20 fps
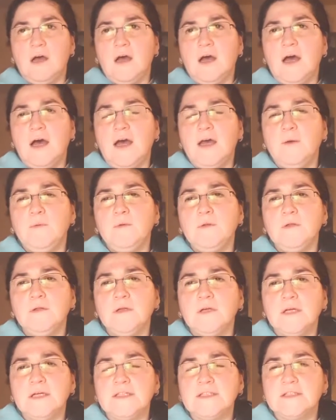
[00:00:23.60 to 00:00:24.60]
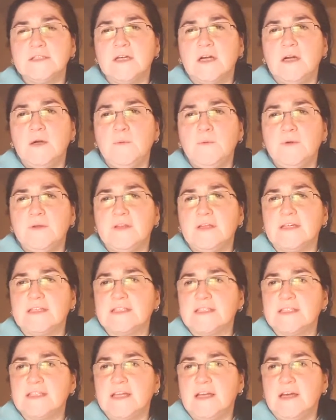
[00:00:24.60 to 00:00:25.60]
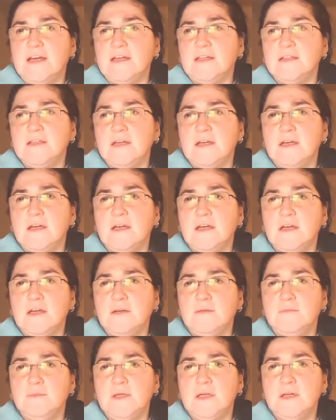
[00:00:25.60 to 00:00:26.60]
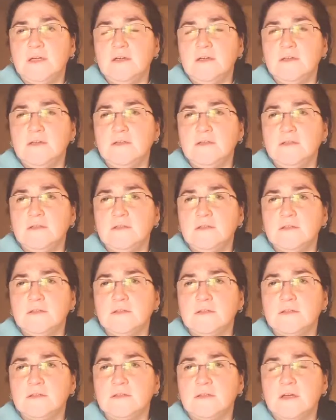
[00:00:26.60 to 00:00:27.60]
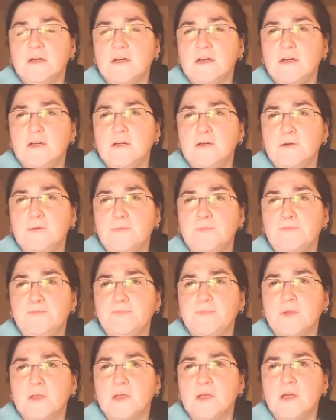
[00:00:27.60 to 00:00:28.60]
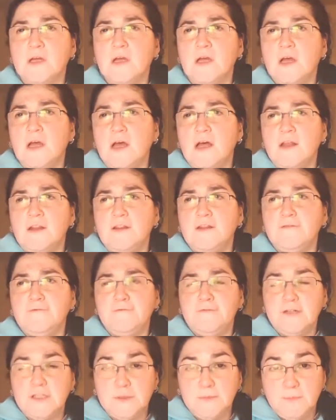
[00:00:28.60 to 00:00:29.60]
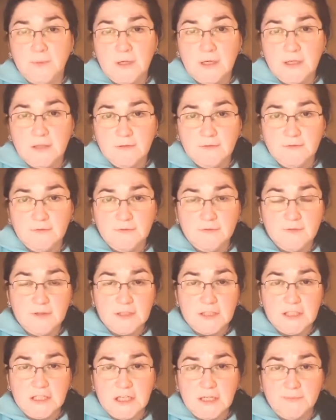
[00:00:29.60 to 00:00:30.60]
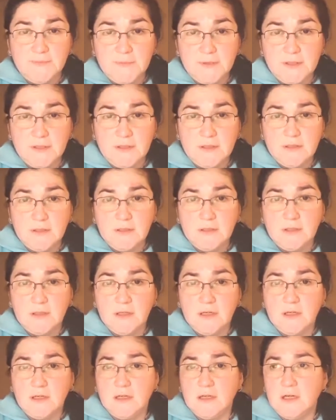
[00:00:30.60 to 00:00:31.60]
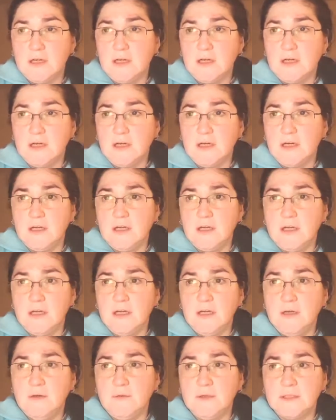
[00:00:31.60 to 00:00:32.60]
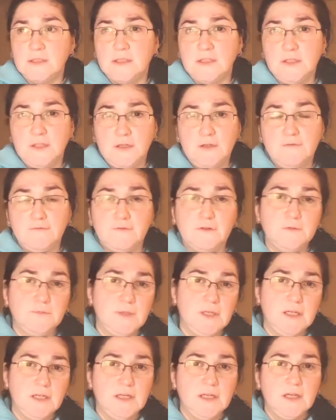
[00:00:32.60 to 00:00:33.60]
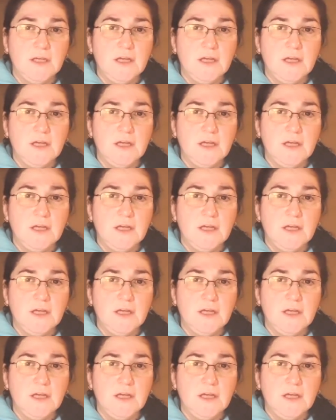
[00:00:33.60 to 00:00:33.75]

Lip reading: I will start with extend because the first part of the chapter it was new for me.